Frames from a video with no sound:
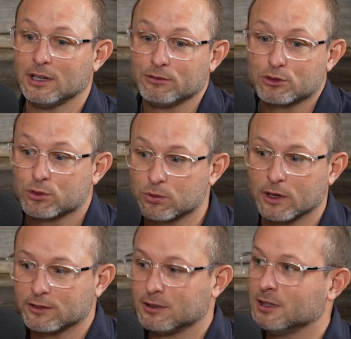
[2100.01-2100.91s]
have
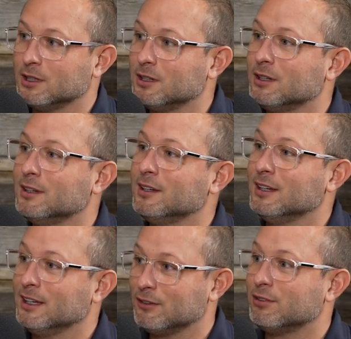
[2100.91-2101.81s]
trusted
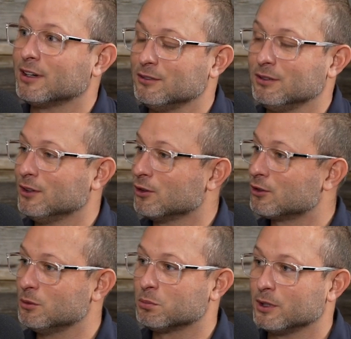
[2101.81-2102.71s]
ineffective
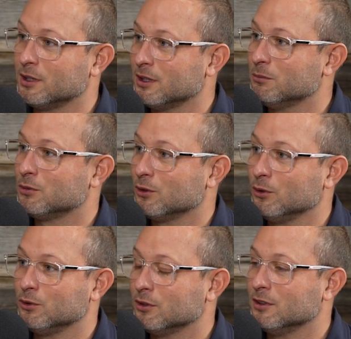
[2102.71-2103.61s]
leaders to bring them
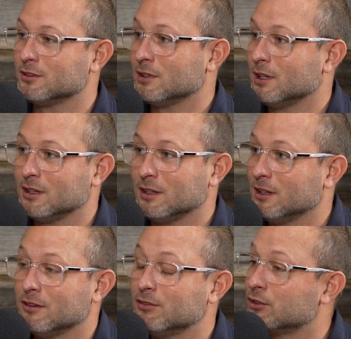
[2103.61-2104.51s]
solutions, and
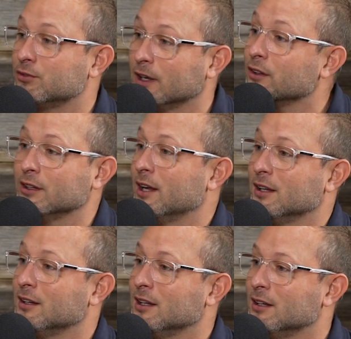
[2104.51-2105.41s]
they've just failed at
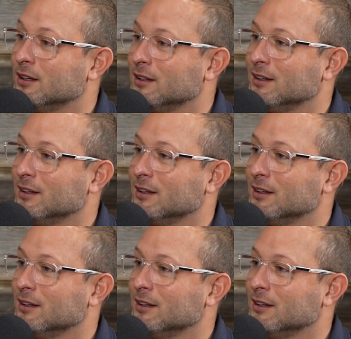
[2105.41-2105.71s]
it.